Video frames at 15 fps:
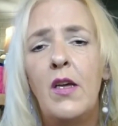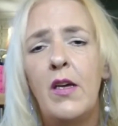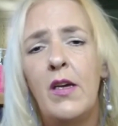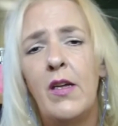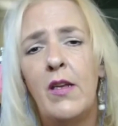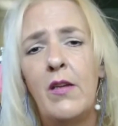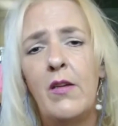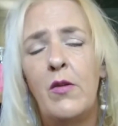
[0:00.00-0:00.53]

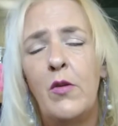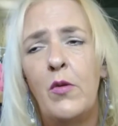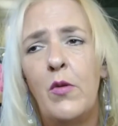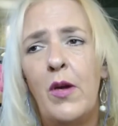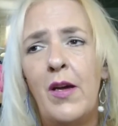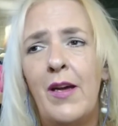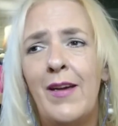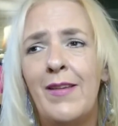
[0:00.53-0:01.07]
and who
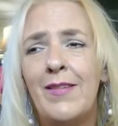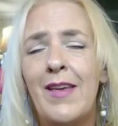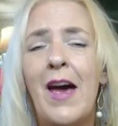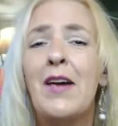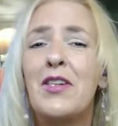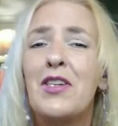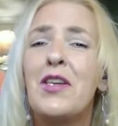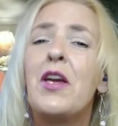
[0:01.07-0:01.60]
has
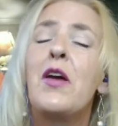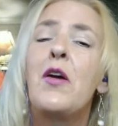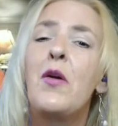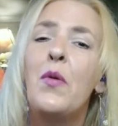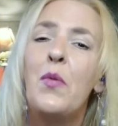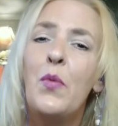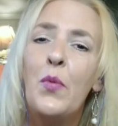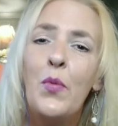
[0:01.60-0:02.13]
actually
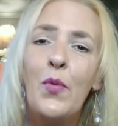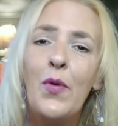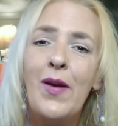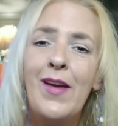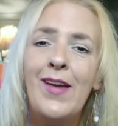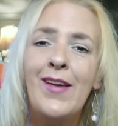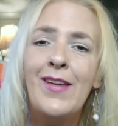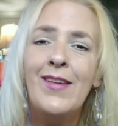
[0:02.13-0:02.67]

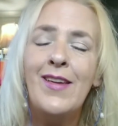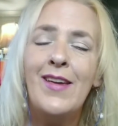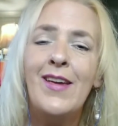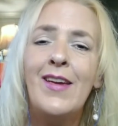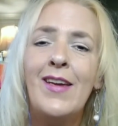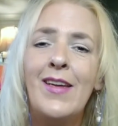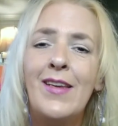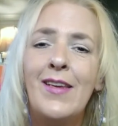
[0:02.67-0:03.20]
read
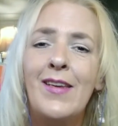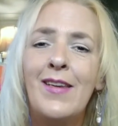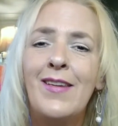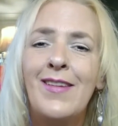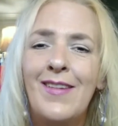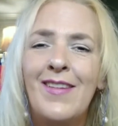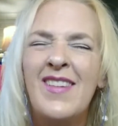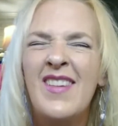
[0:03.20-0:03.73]
and,